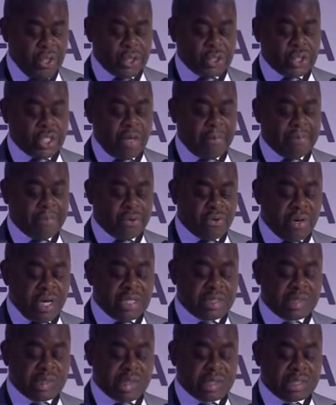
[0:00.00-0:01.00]
to
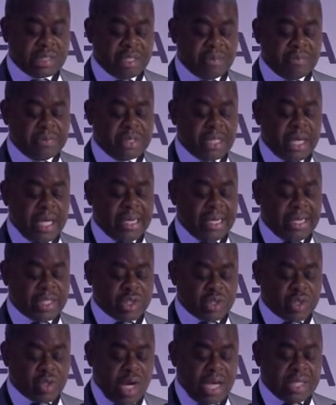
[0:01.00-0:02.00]
upgrade systems and
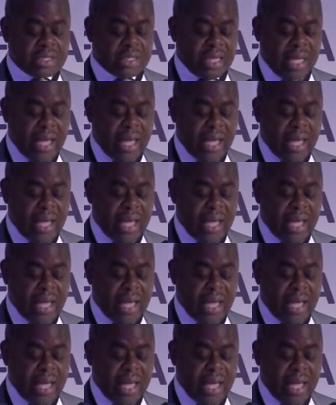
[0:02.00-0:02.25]
attract